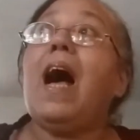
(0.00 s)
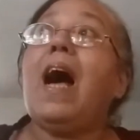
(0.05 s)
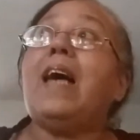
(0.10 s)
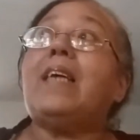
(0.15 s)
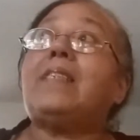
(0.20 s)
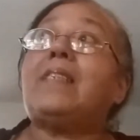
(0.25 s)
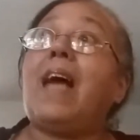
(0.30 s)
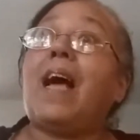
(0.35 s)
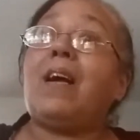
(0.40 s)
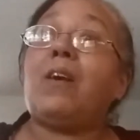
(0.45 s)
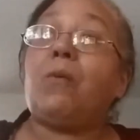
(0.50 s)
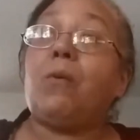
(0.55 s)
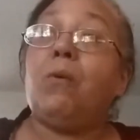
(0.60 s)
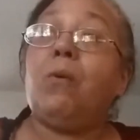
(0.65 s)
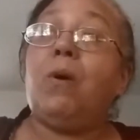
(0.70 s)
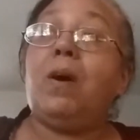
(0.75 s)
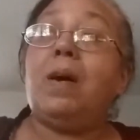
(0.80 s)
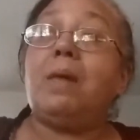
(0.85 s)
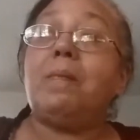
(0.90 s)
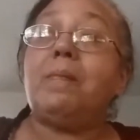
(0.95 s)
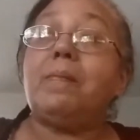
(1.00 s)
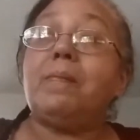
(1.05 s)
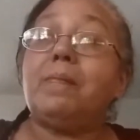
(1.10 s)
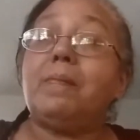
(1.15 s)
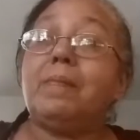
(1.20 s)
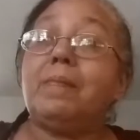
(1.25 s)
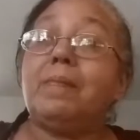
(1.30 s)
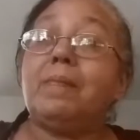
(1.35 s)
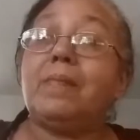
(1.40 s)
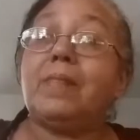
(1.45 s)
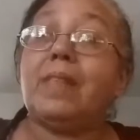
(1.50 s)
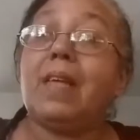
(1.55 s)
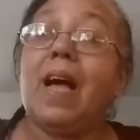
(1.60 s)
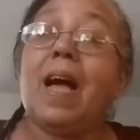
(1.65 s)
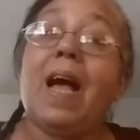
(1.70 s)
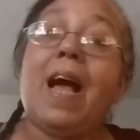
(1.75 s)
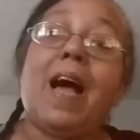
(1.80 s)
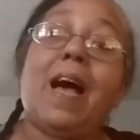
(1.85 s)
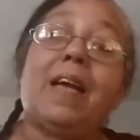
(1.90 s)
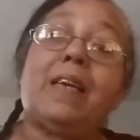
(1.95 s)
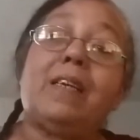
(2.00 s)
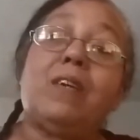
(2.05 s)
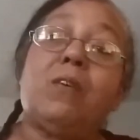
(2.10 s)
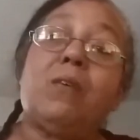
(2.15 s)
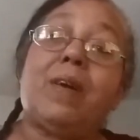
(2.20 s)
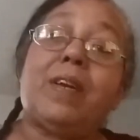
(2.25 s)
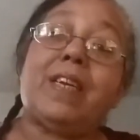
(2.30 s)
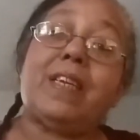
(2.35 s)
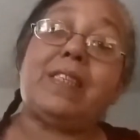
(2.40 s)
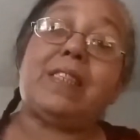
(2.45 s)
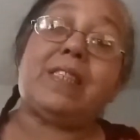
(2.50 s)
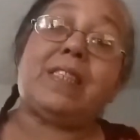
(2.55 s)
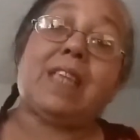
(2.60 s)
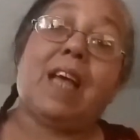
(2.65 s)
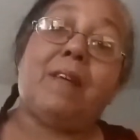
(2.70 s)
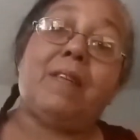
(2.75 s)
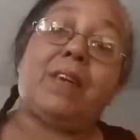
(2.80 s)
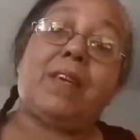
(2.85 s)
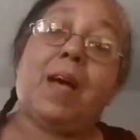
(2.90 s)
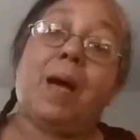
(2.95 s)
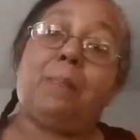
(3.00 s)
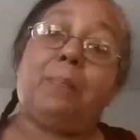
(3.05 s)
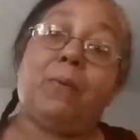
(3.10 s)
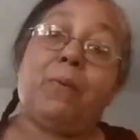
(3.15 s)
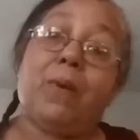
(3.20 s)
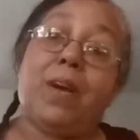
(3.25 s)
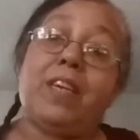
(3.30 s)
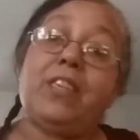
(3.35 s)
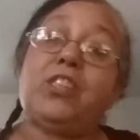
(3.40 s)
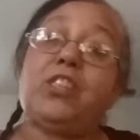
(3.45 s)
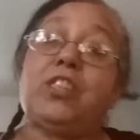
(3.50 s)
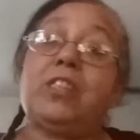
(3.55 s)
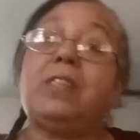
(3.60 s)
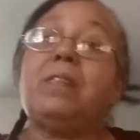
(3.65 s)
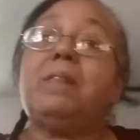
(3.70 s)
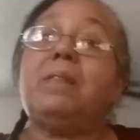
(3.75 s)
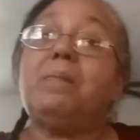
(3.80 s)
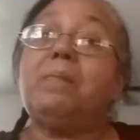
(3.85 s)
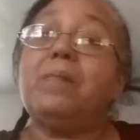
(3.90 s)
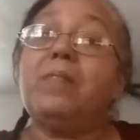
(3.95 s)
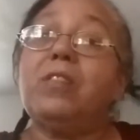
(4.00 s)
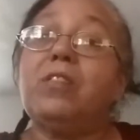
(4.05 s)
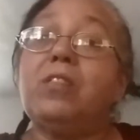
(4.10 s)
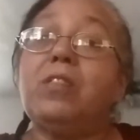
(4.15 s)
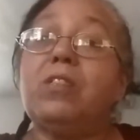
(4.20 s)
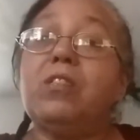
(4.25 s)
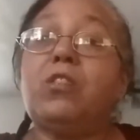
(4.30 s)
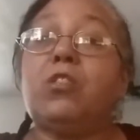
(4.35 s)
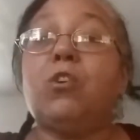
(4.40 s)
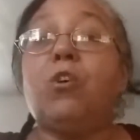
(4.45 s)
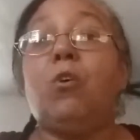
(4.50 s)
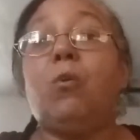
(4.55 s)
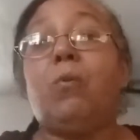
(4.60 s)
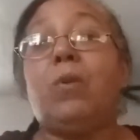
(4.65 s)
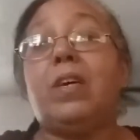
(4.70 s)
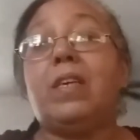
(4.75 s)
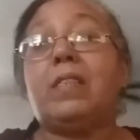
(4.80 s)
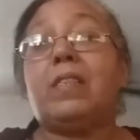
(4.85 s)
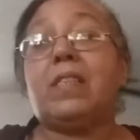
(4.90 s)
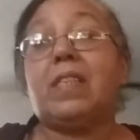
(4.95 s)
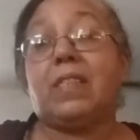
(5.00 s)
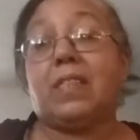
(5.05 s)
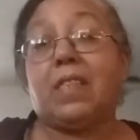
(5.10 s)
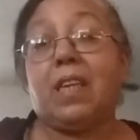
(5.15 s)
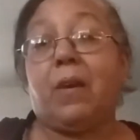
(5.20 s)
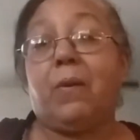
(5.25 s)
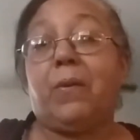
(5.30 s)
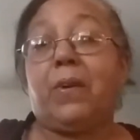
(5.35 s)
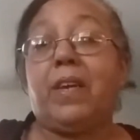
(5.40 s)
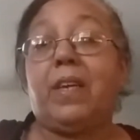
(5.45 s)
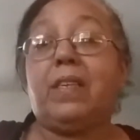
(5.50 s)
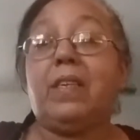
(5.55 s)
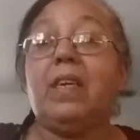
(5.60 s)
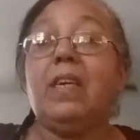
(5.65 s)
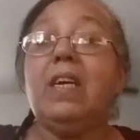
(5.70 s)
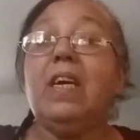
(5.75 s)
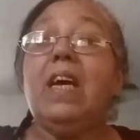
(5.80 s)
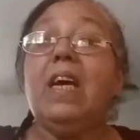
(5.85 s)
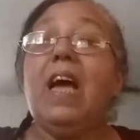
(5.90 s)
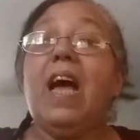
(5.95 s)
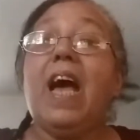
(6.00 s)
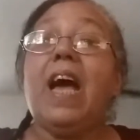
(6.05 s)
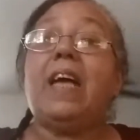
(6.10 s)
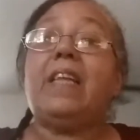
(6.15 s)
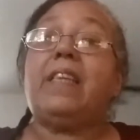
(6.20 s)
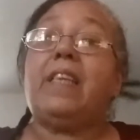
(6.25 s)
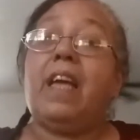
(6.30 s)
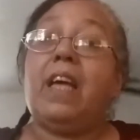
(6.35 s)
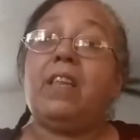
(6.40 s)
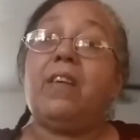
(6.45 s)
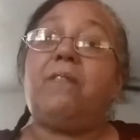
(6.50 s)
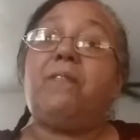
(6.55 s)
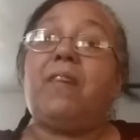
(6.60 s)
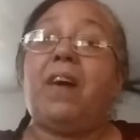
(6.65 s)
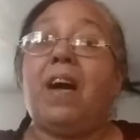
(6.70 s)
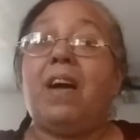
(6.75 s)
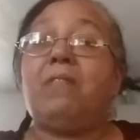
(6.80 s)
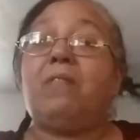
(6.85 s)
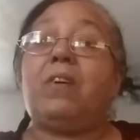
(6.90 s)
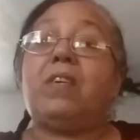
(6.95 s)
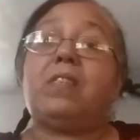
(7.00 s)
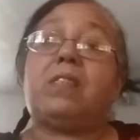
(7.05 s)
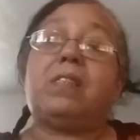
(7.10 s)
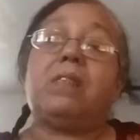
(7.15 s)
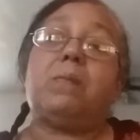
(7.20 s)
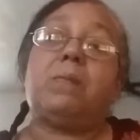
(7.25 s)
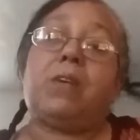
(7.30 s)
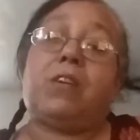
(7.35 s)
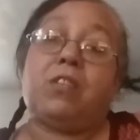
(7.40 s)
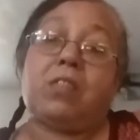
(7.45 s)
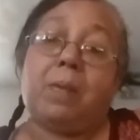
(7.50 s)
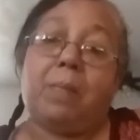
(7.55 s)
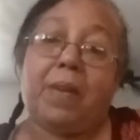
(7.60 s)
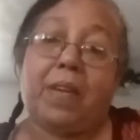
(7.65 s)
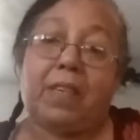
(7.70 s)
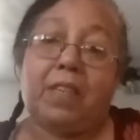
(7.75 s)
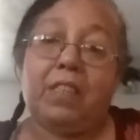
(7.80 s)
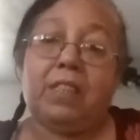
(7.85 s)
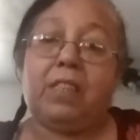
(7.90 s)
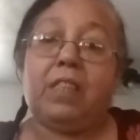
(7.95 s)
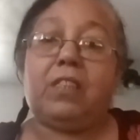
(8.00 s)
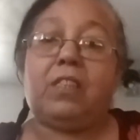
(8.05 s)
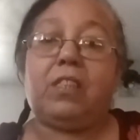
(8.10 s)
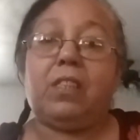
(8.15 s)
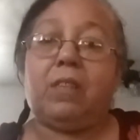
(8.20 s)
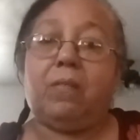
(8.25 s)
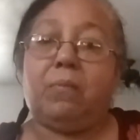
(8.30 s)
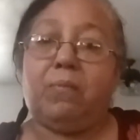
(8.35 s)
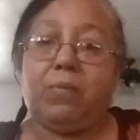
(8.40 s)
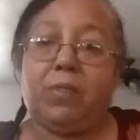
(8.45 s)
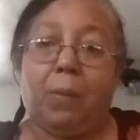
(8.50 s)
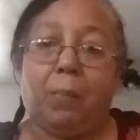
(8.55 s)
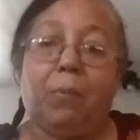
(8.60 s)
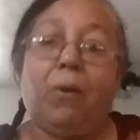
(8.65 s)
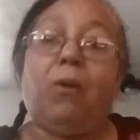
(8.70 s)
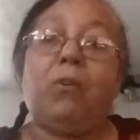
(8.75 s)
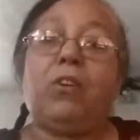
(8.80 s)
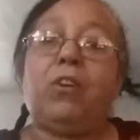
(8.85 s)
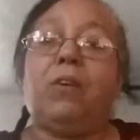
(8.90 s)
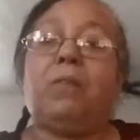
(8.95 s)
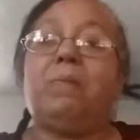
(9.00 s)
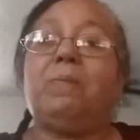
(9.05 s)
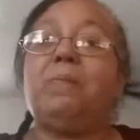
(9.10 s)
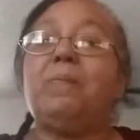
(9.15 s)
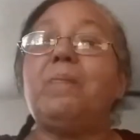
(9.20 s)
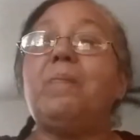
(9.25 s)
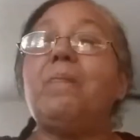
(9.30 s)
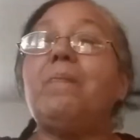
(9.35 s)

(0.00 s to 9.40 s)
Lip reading: As I grew up, I had already 7 operations. 2 was cesarean, and the other 5 was because of my condition of the polio.